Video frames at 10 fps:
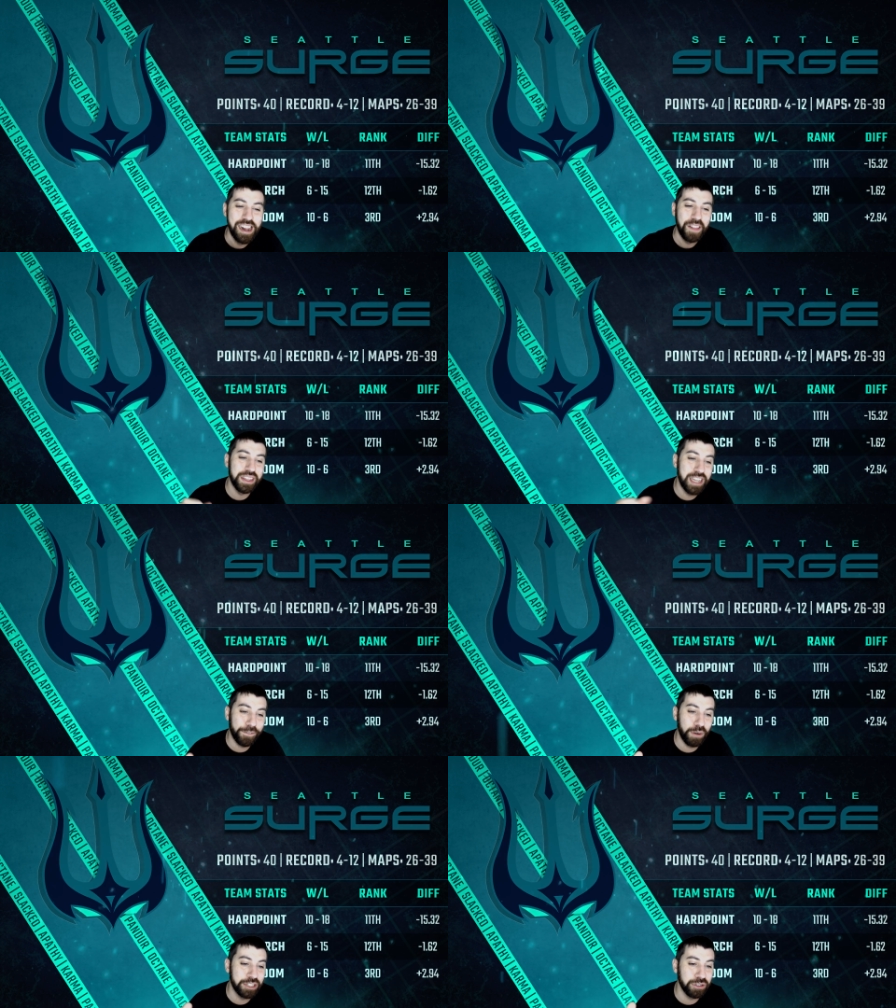the
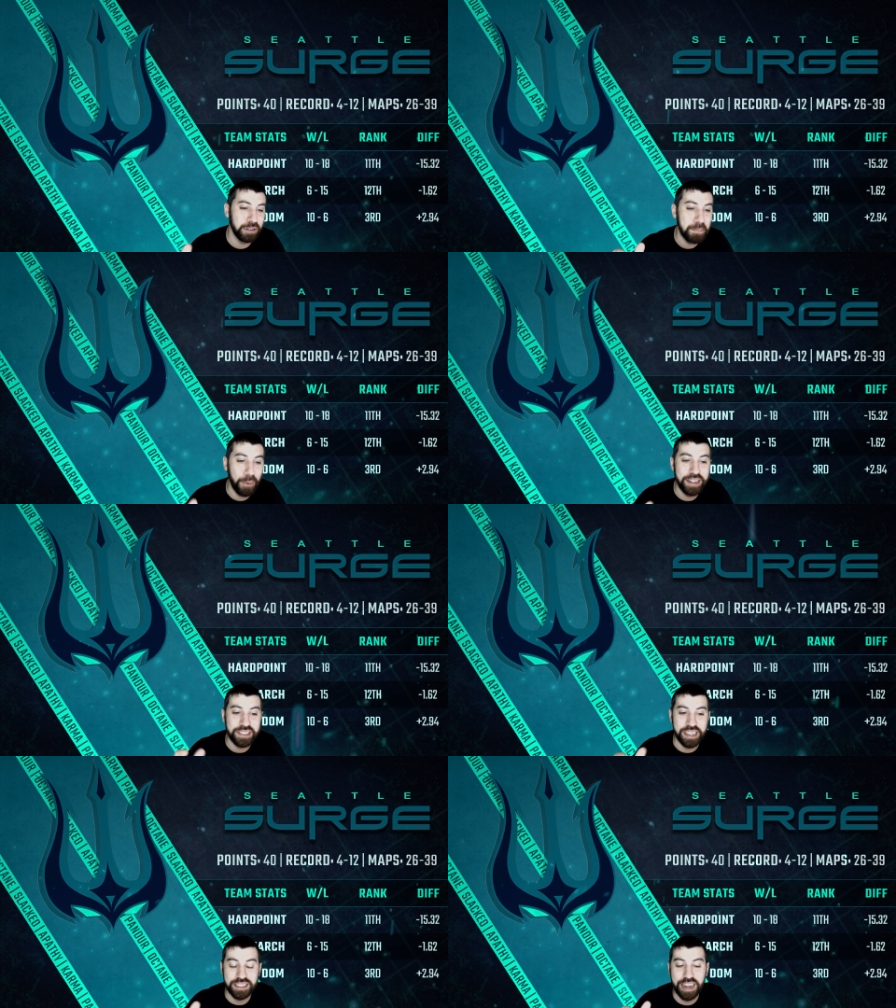differential in points
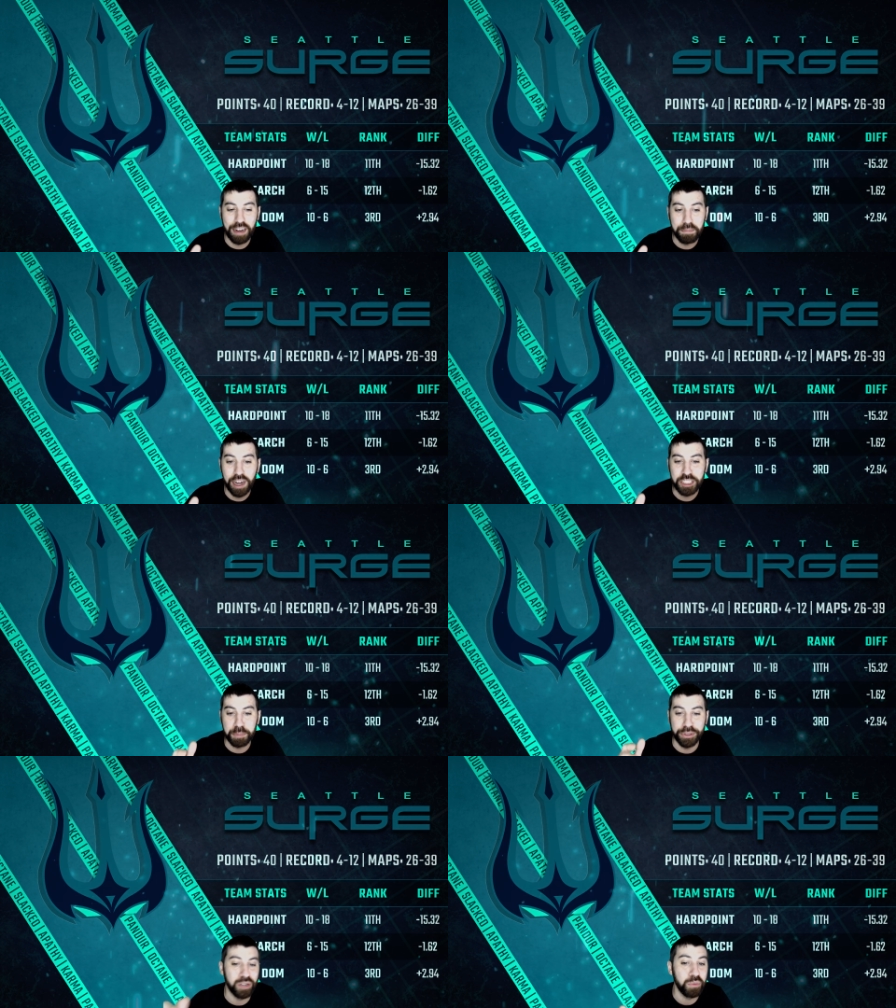is not much
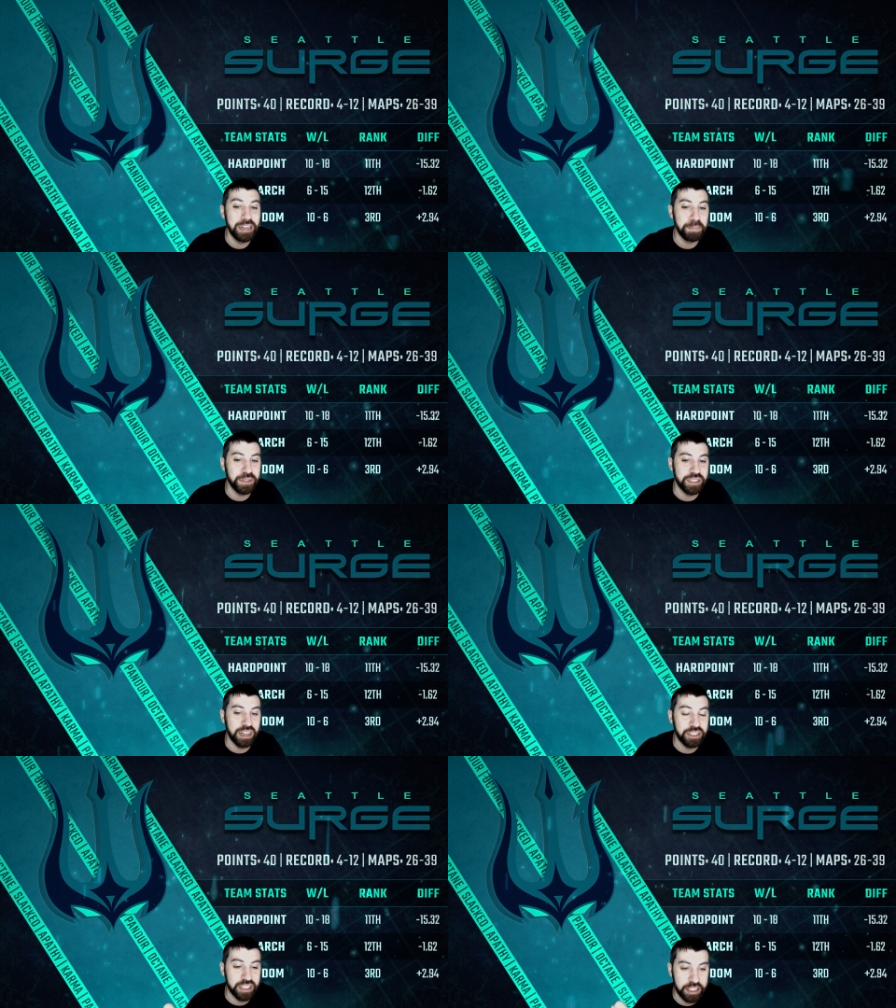but their win
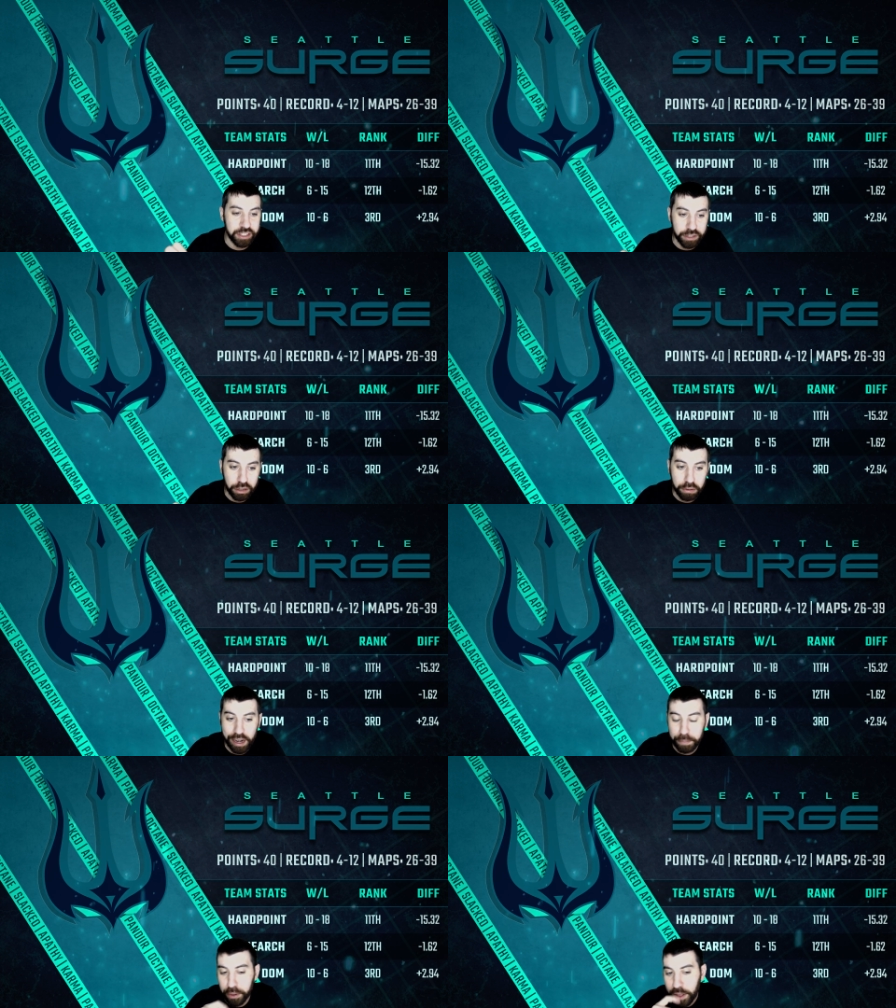percentage is
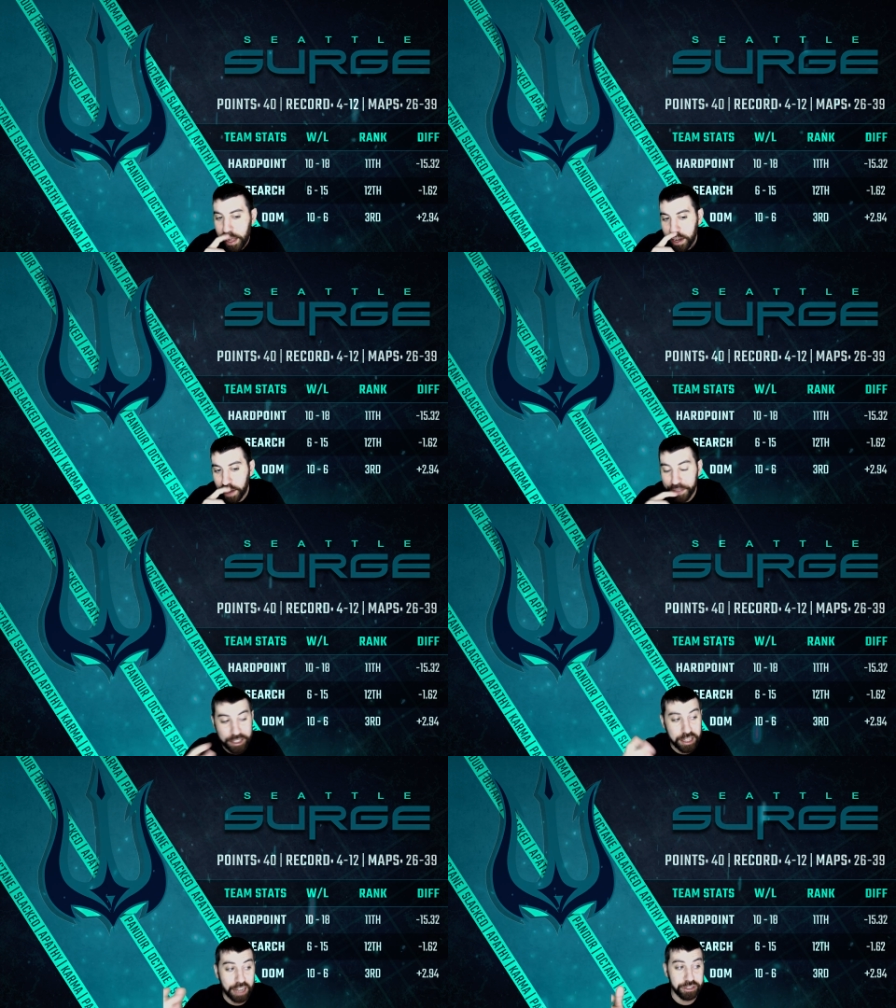incredible and that's
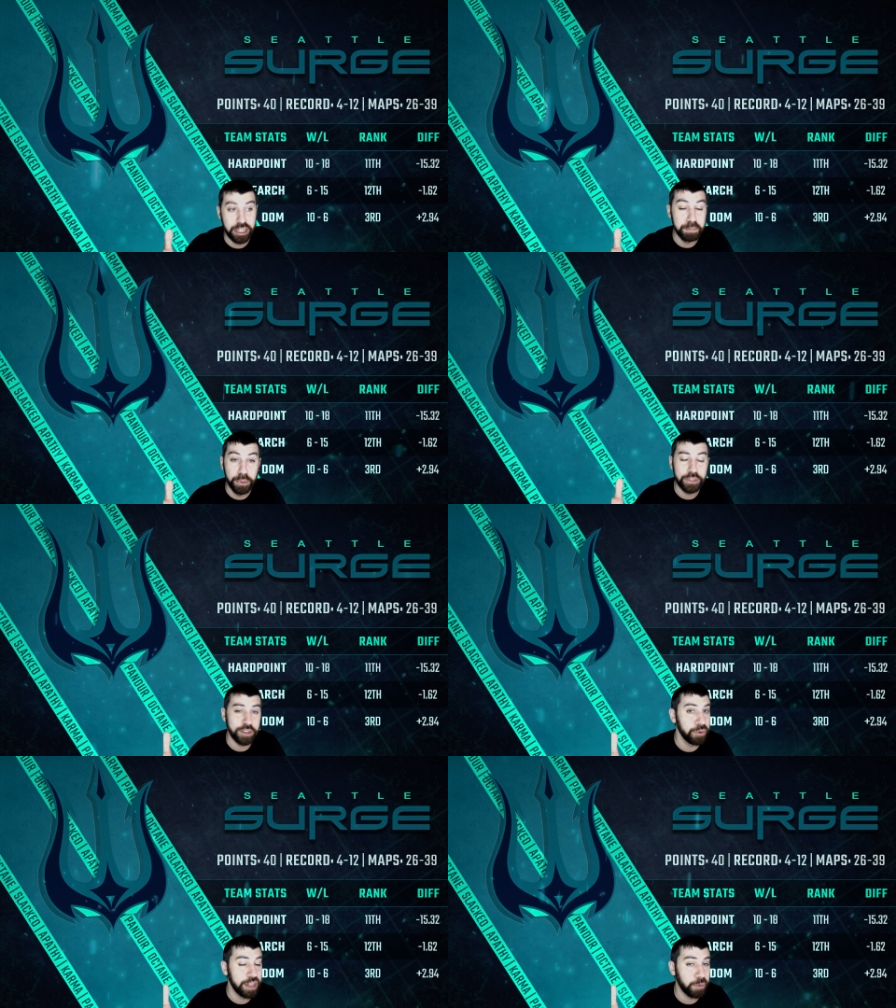actually a boost from
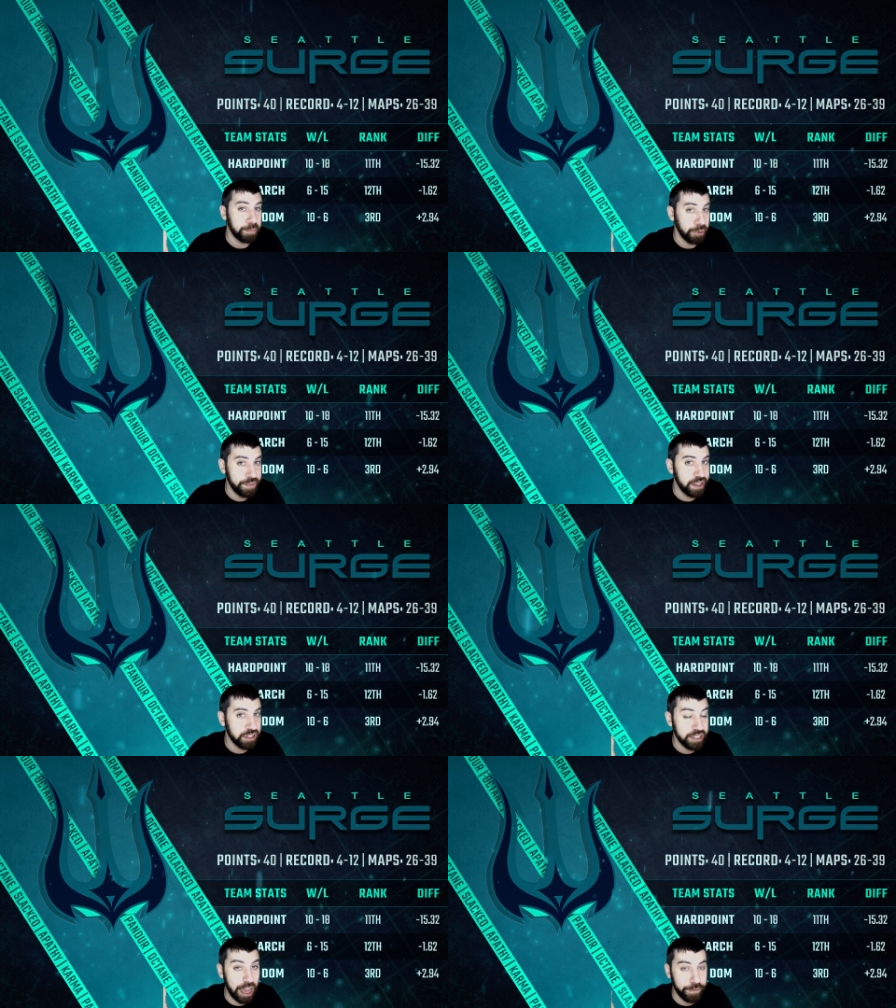where they were
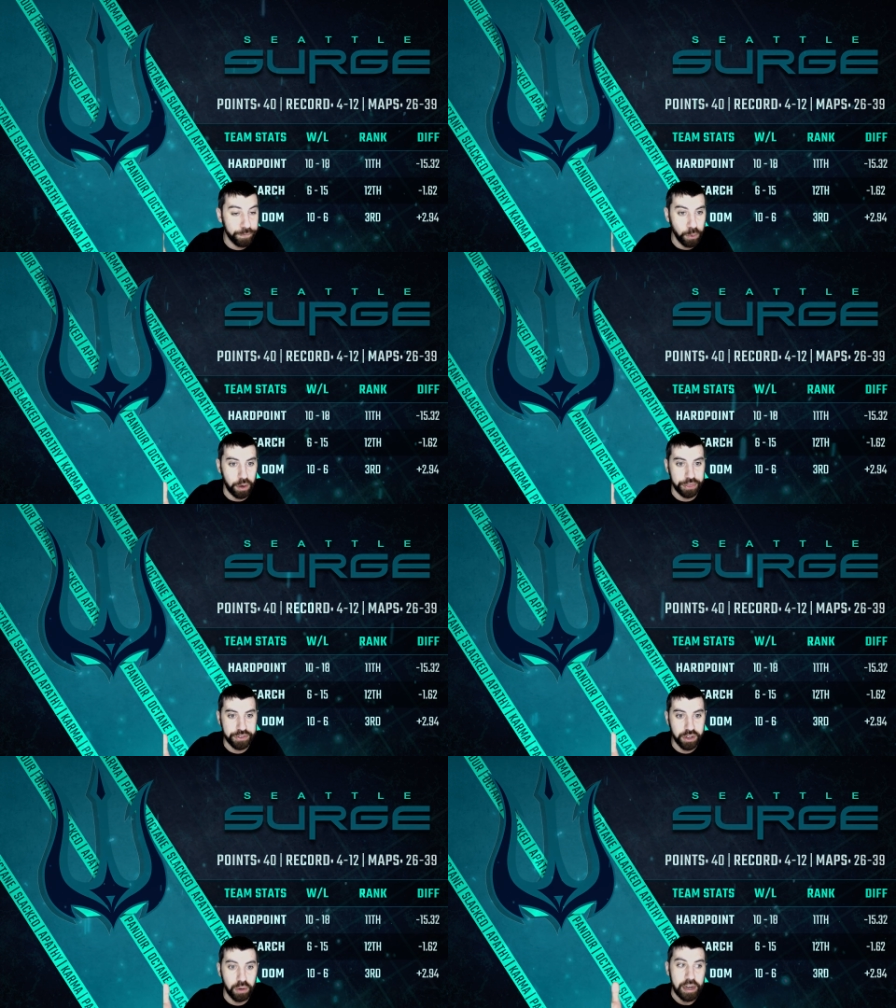previously at fourth so